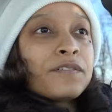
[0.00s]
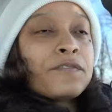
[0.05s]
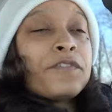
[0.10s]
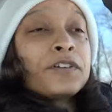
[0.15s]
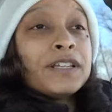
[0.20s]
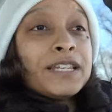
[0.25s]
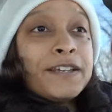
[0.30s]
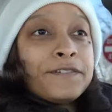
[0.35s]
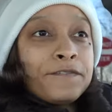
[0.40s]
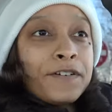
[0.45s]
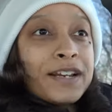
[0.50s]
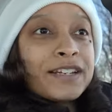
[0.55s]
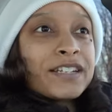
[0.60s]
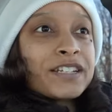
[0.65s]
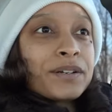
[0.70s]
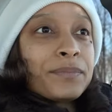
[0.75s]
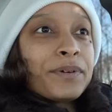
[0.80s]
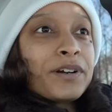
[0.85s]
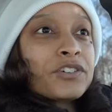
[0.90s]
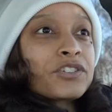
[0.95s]
fully
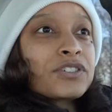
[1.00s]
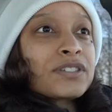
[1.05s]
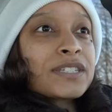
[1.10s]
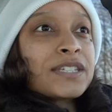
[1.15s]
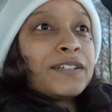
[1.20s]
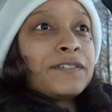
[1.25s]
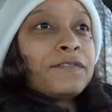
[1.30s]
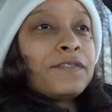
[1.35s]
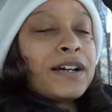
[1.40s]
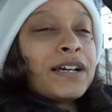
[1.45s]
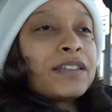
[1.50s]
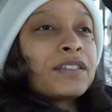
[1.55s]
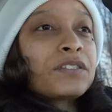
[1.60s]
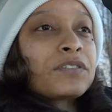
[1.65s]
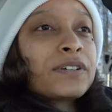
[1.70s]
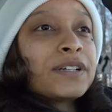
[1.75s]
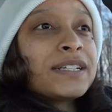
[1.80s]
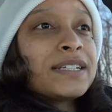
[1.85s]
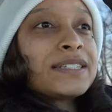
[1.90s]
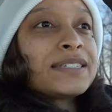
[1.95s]
funded emergency fund,
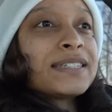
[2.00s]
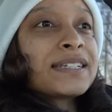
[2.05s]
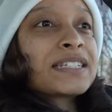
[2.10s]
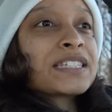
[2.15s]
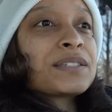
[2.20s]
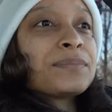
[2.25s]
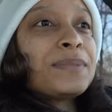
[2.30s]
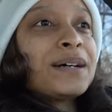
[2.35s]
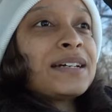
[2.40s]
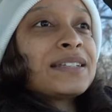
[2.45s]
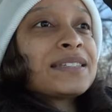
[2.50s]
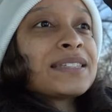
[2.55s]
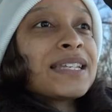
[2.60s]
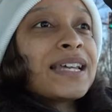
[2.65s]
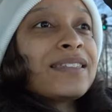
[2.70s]
3 to 6 months,